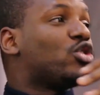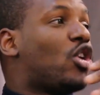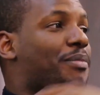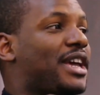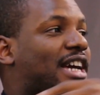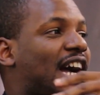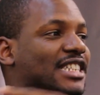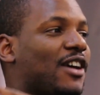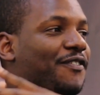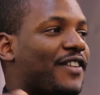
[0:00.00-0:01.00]
Although me and
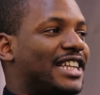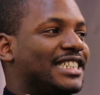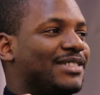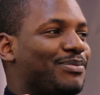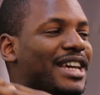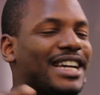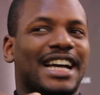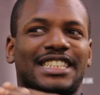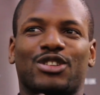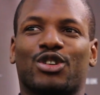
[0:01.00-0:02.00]
Kaz are friends, me mm. and
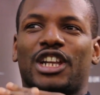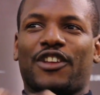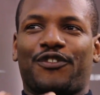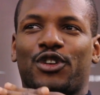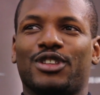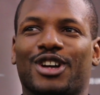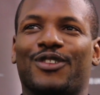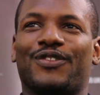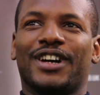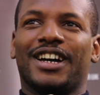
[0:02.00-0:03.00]
Kaz still got this feud
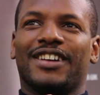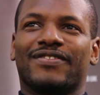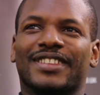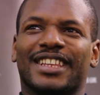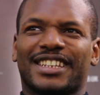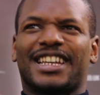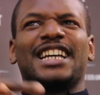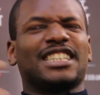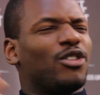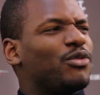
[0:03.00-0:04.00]
of
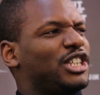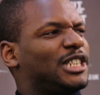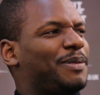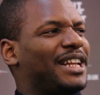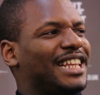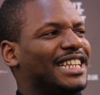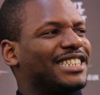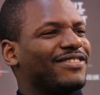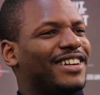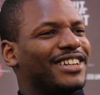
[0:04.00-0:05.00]
Kaz, I don't want you spitting
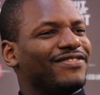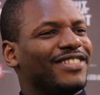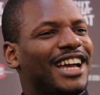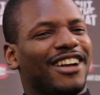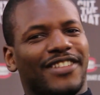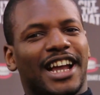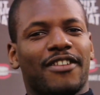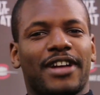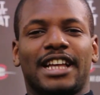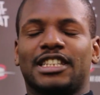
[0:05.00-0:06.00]
next to one and
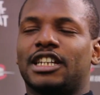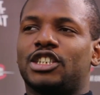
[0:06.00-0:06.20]
rare rare.